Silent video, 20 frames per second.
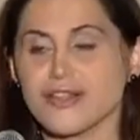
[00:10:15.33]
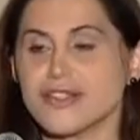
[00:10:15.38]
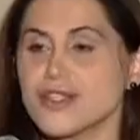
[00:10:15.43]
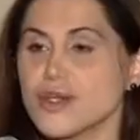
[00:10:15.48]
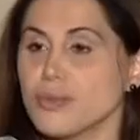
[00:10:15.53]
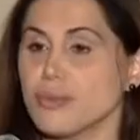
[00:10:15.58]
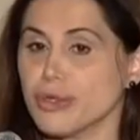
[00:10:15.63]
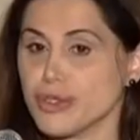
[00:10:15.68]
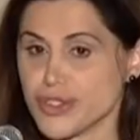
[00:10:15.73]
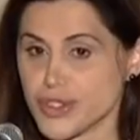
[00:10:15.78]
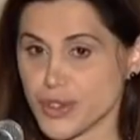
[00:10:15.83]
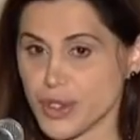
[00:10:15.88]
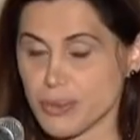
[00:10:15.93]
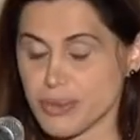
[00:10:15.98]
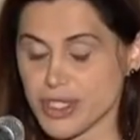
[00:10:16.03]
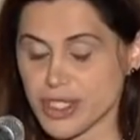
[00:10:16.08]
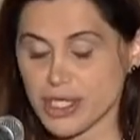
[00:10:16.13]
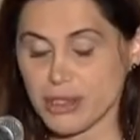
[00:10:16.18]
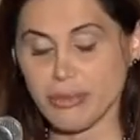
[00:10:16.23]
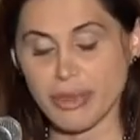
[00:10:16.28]
So,
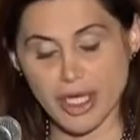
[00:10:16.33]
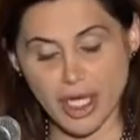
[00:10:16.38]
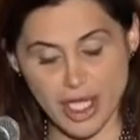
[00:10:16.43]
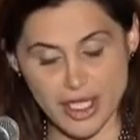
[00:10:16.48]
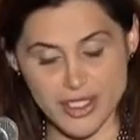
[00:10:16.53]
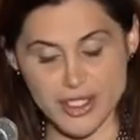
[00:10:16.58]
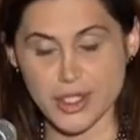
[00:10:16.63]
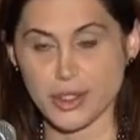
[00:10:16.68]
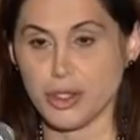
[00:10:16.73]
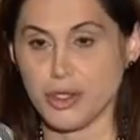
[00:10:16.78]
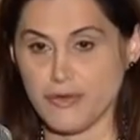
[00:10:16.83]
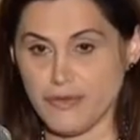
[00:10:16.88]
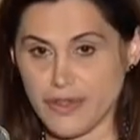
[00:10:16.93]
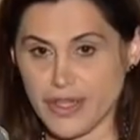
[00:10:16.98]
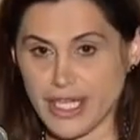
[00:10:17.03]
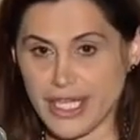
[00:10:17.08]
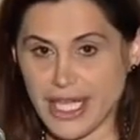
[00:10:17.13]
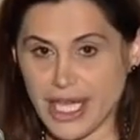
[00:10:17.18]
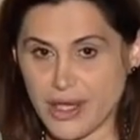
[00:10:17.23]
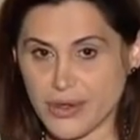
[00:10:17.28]
prescription, but also over
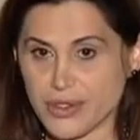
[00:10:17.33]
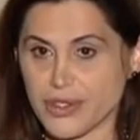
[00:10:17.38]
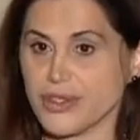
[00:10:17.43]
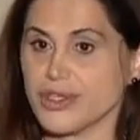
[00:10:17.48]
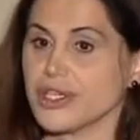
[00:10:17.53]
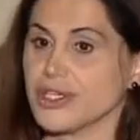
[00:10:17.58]
the counter,